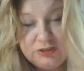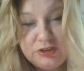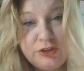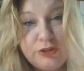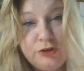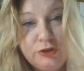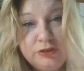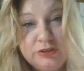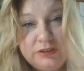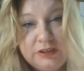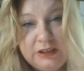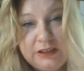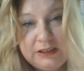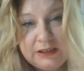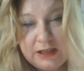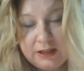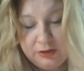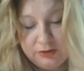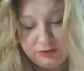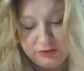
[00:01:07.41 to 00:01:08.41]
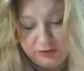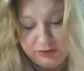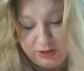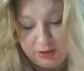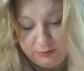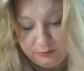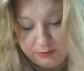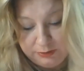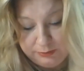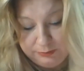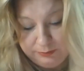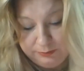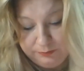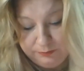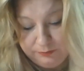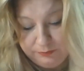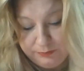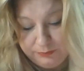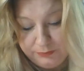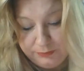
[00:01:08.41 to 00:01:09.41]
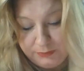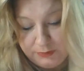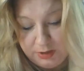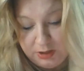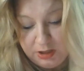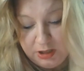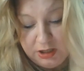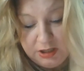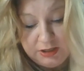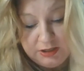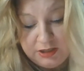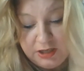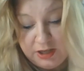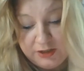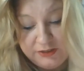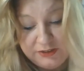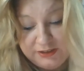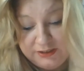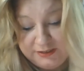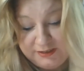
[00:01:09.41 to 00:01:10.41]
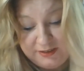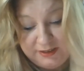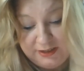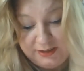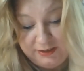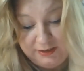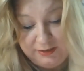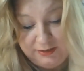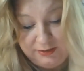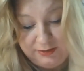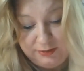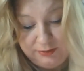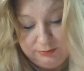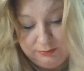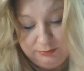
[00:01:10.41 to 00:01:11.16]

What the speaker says: to $13 an hour. Nothing since.